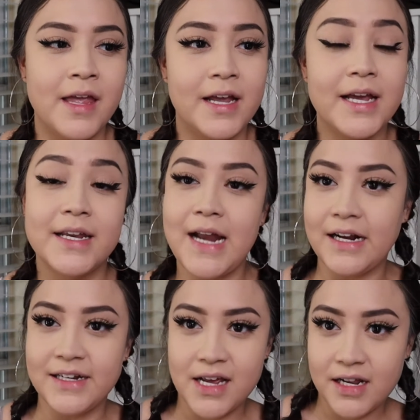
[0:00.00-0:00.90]

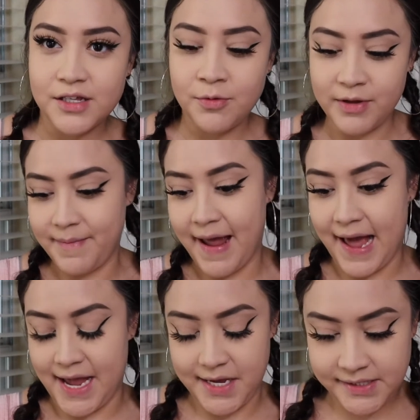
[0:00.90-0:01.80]
connected with my
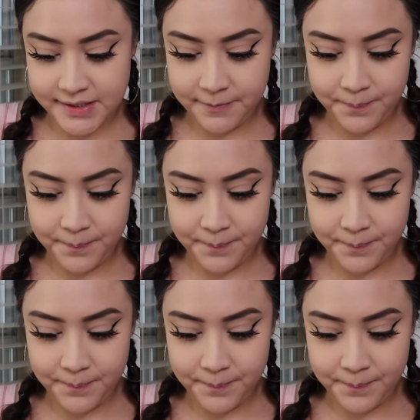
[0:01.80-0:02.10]
eyes.